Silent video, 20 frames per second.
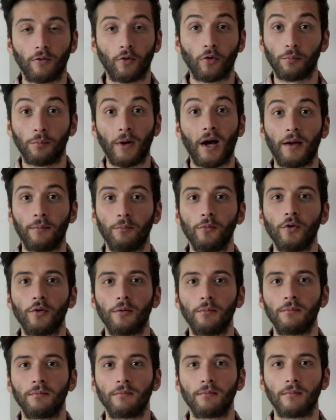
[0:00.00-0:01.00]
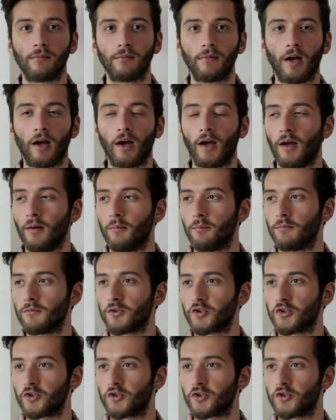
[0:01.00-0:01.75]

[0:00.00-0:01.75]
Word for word: or my mum um,